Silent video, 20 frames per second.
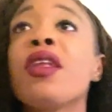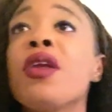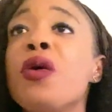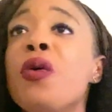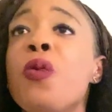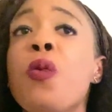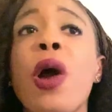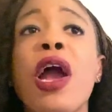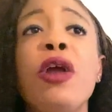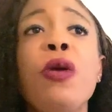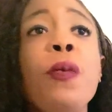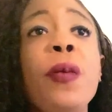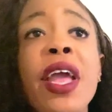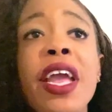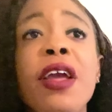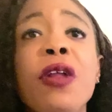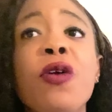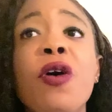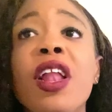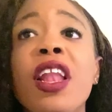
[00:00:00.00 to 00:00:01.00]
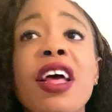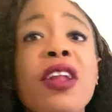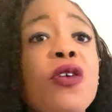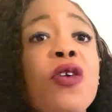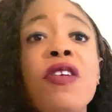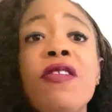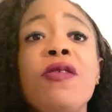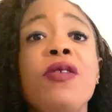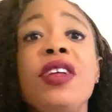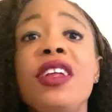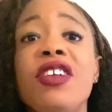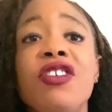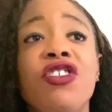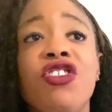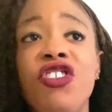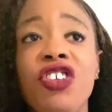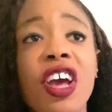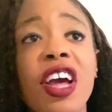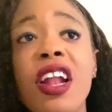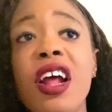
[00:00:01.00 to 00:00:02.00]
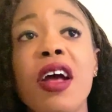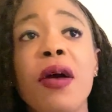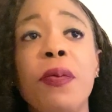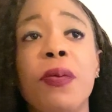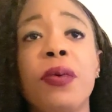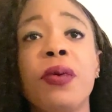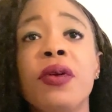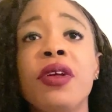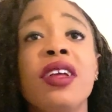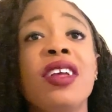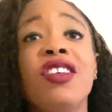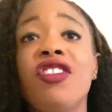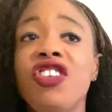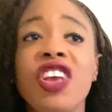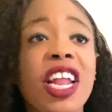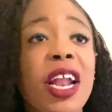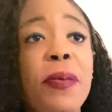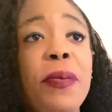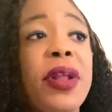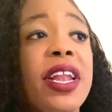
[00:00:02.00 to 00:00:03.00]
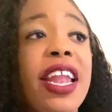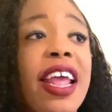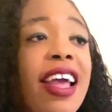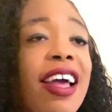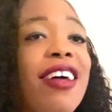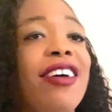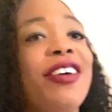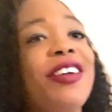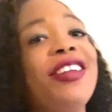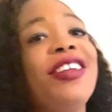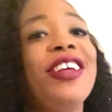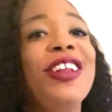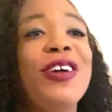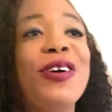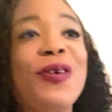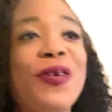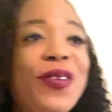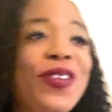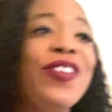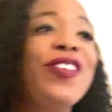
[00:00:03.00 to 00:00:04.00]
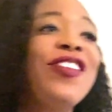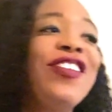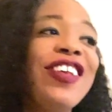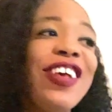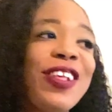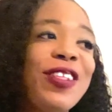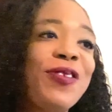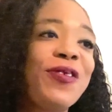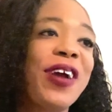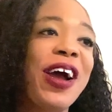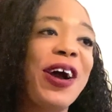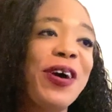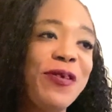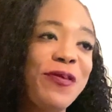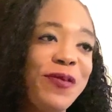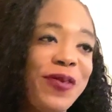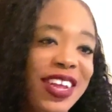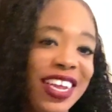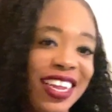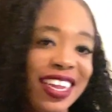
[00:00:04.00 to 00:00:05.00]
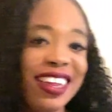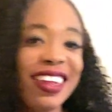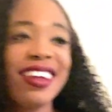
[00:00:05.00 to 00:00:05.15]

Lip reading: why are you making all that noise? You need to shut up in there. You know, she's just around me.